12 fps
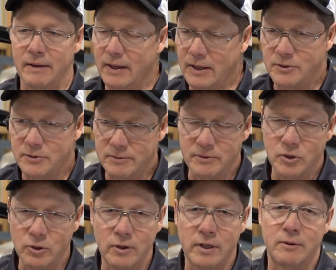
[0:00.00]
each
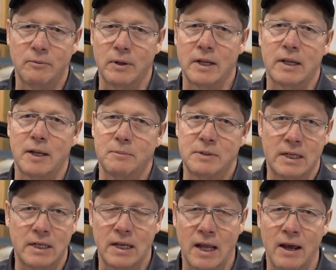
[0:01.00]
unit when it comes
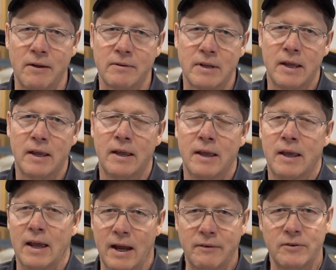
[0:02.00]
in and out
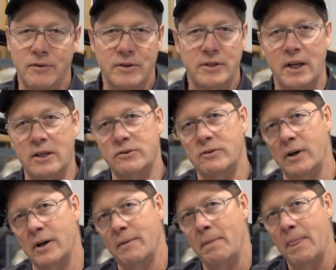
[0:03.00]
after the test
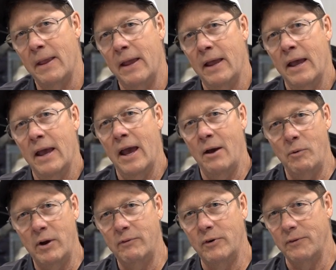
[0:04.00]
run.
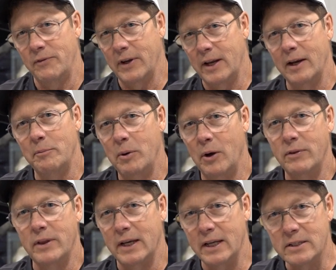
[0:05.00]
However, if you get a
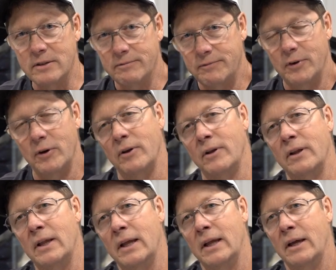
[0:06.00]
boat that isn't
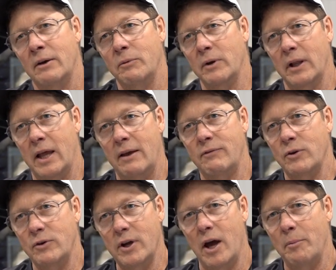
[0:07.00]
full, we'll have you
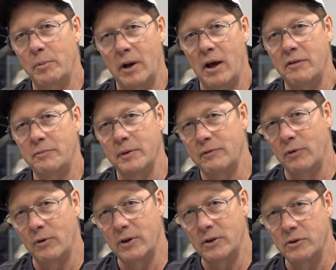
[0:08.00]
top it off
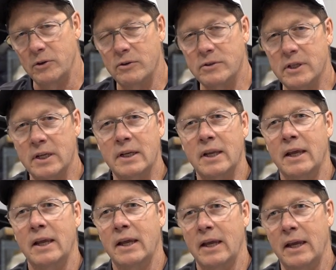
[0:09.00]
before you use it,
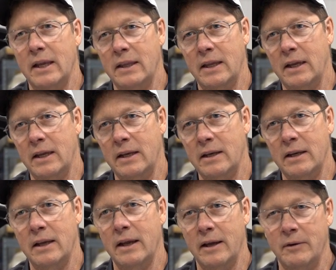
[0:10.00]
and then
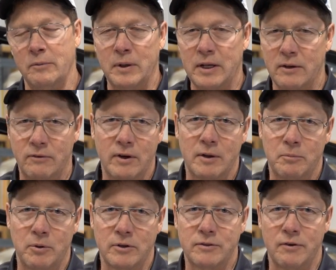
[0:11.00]
we can
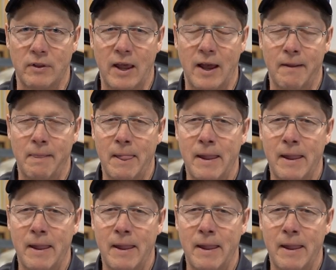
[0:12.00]
reimburse for that.